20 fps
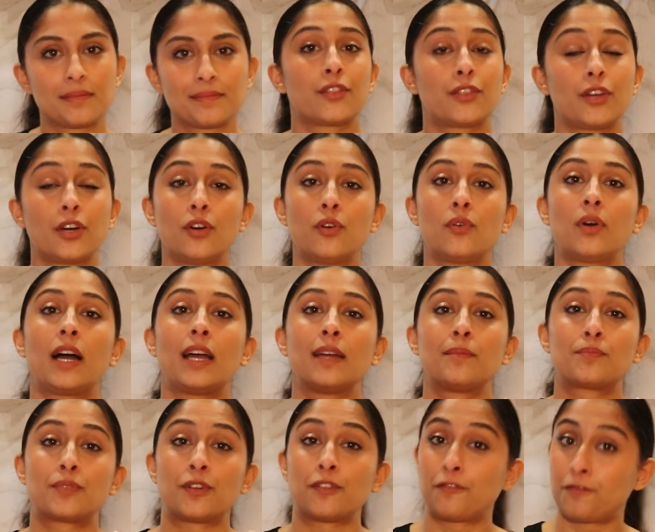Though I
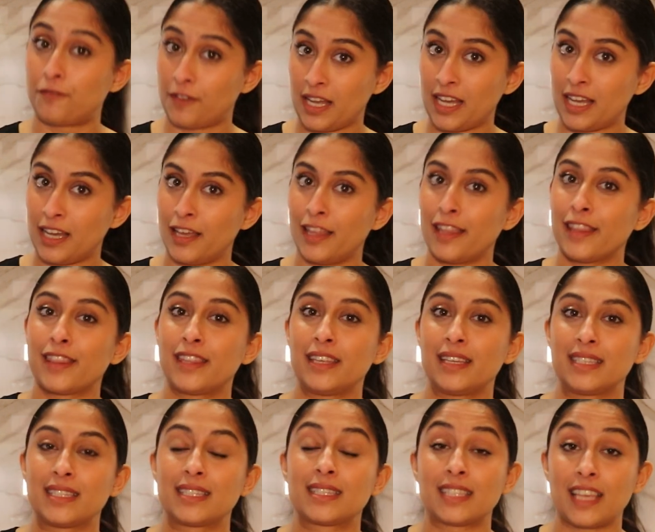prefer
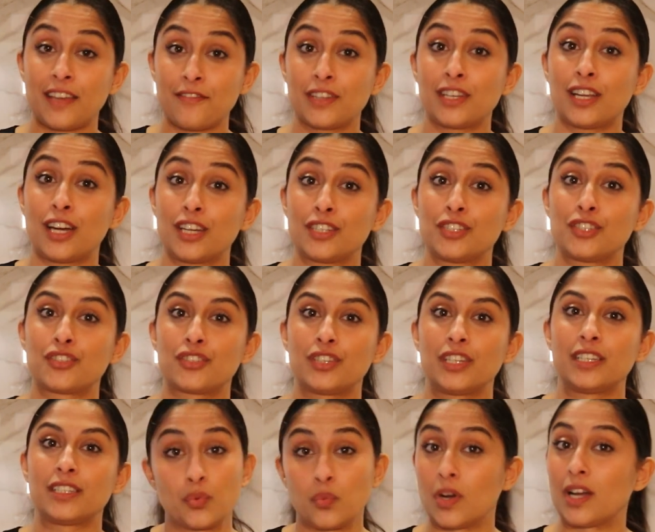the
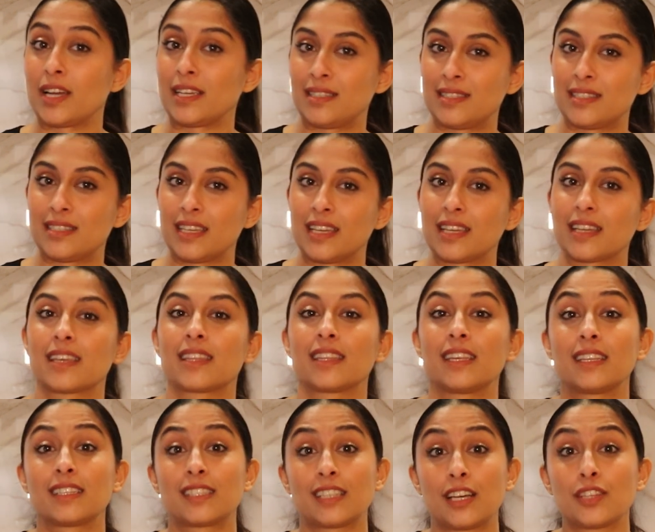700 wide sink,
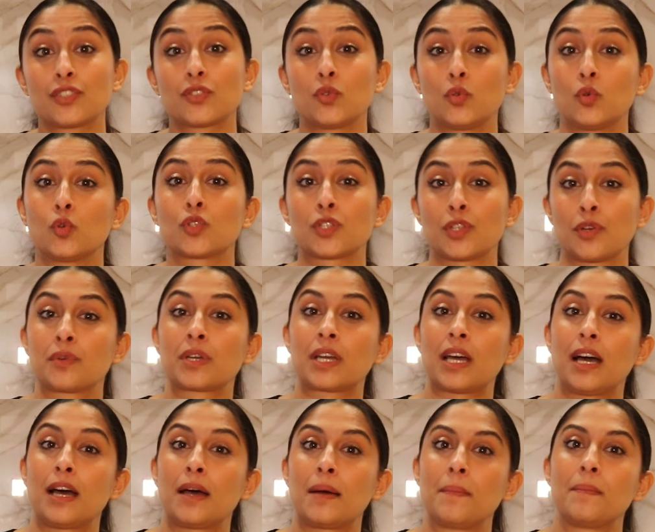it does also
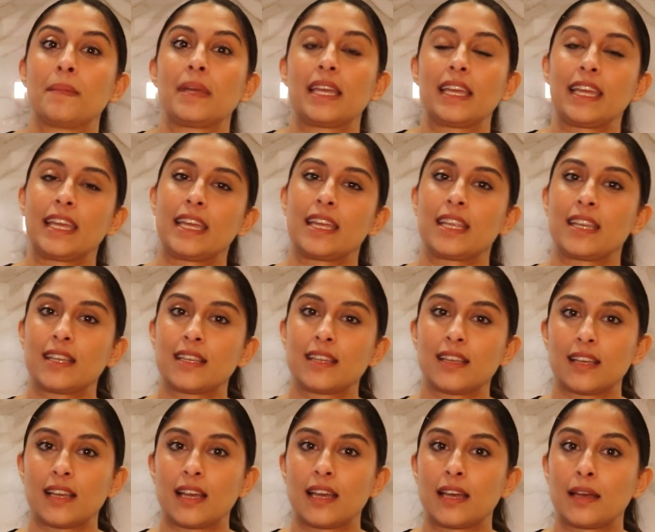come in
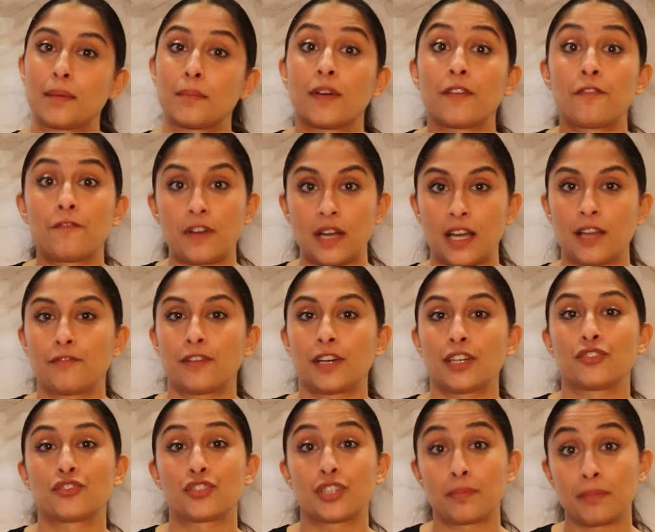a
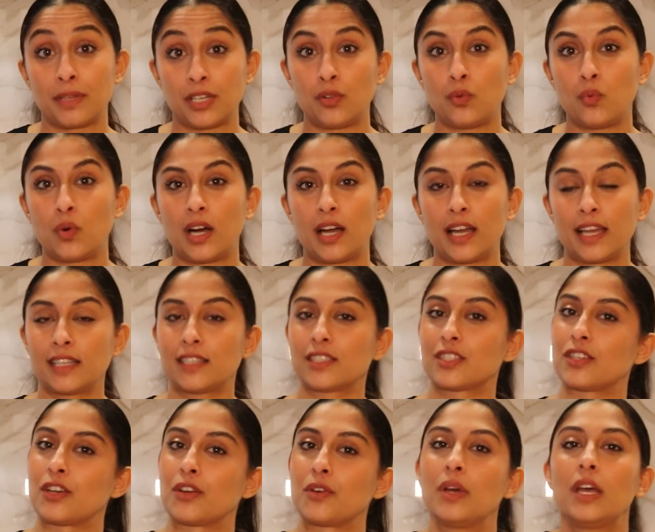500 mil wide,
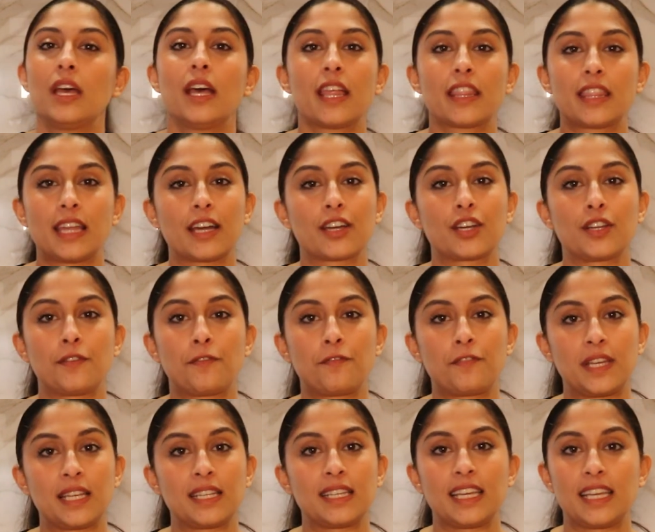so that could
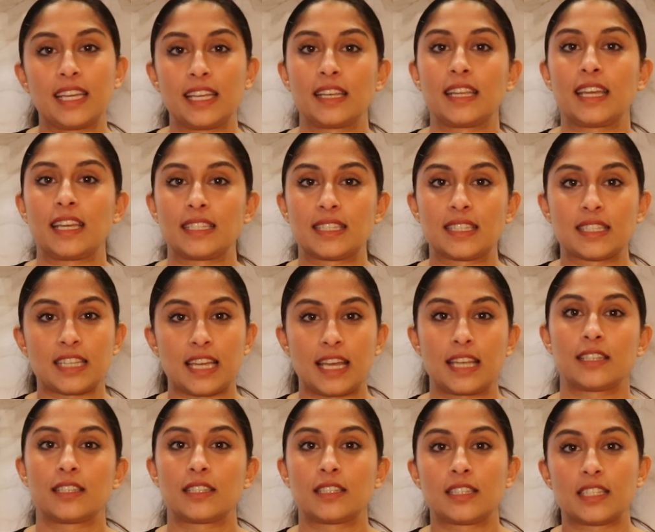fit in a
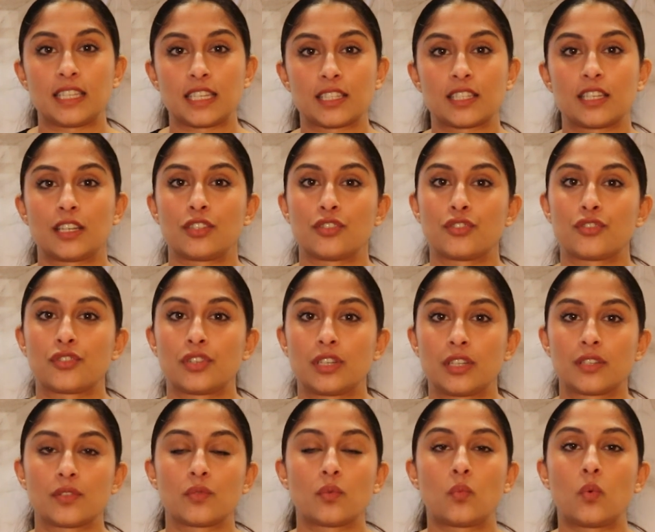standard
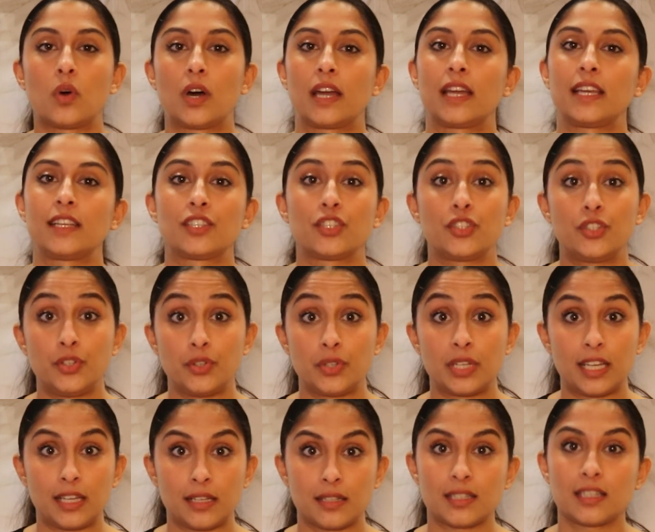600 wide
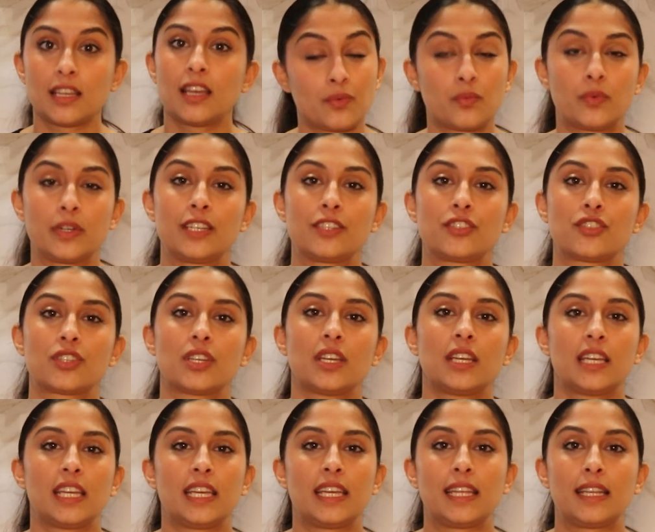unit, which
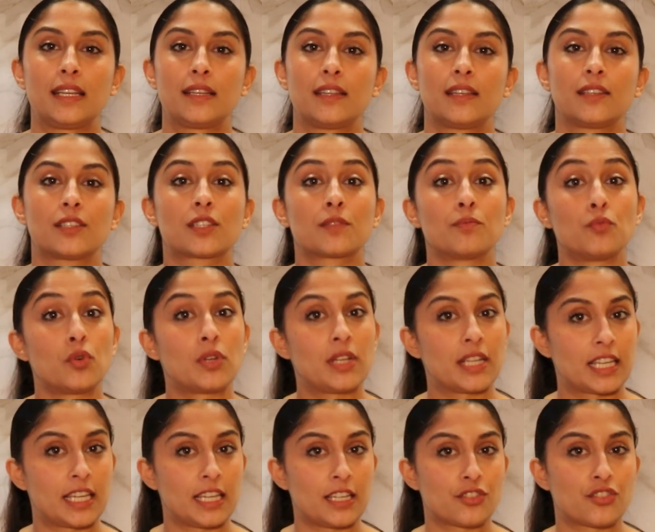in smaller
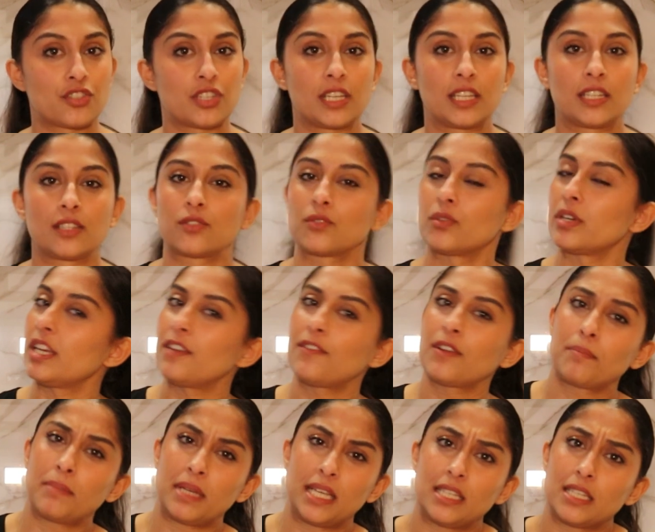kitchens or
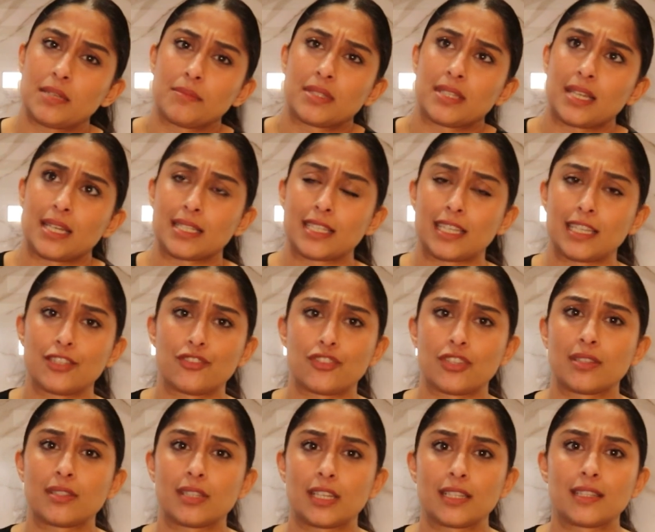even medium-sized
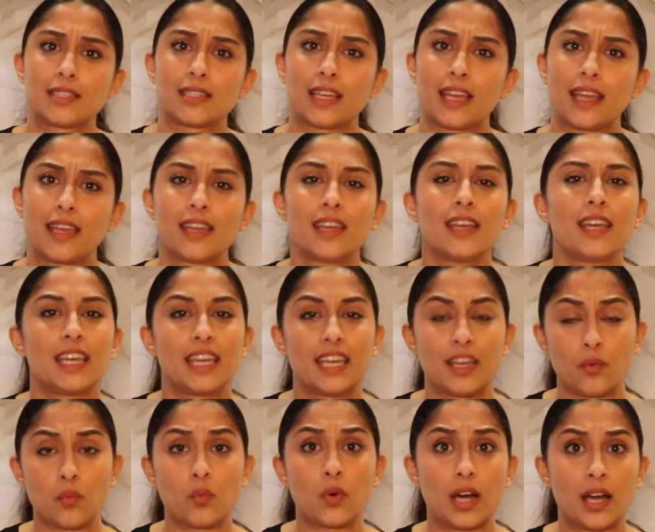kitchens, I'd say
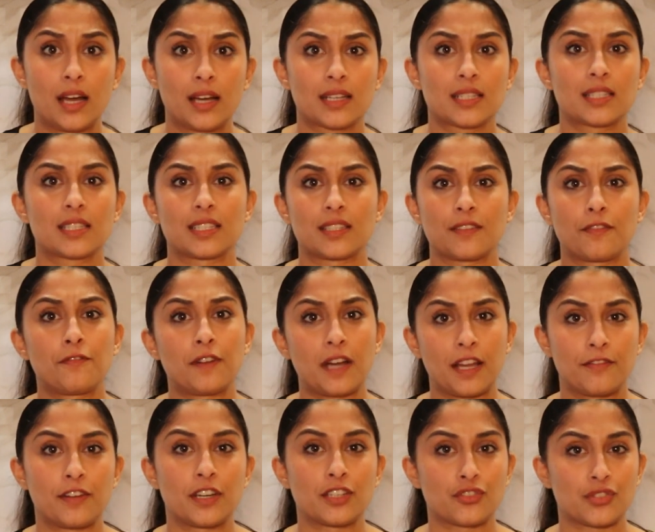it works, because a
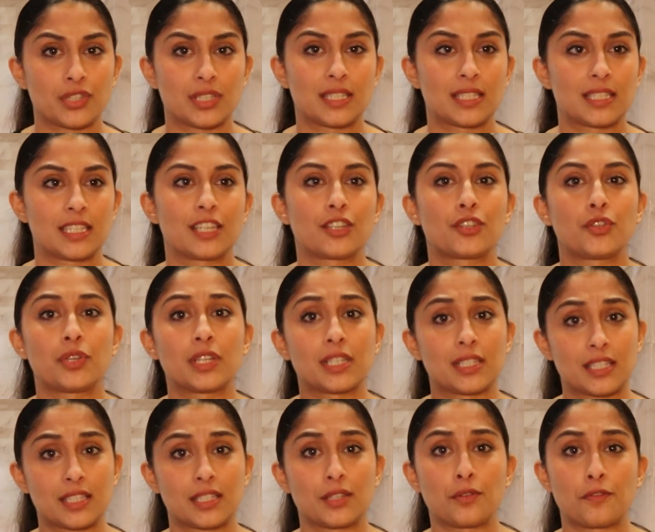500 sink, you can
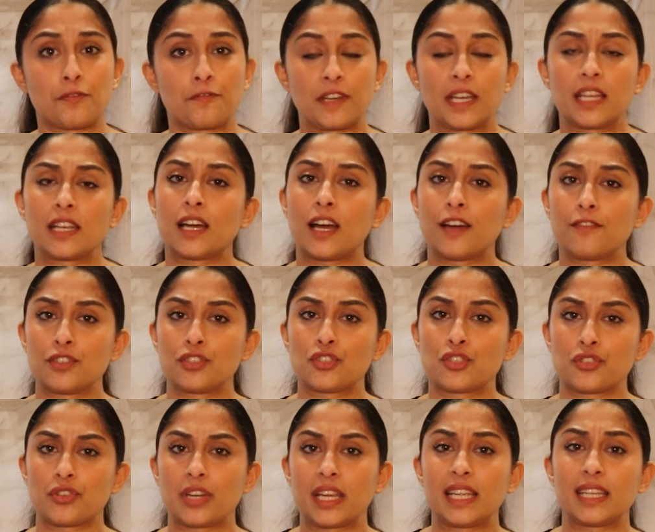still fit an oven
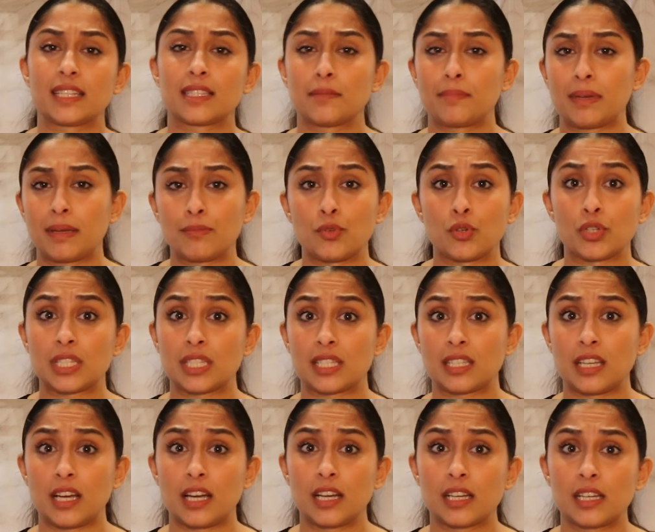tray. It's a bit more
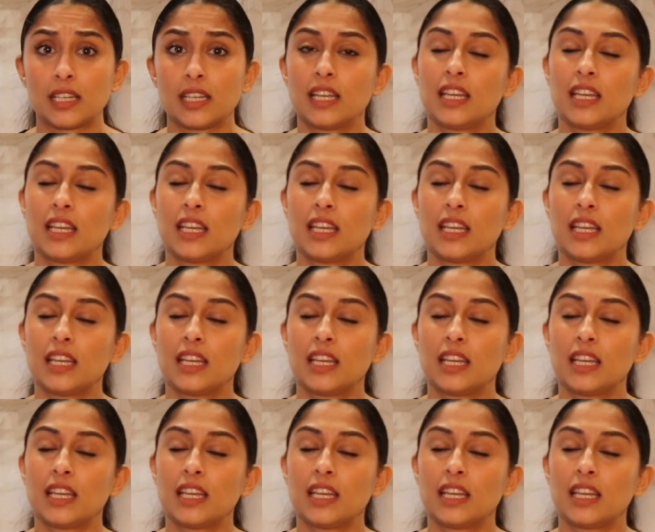snug.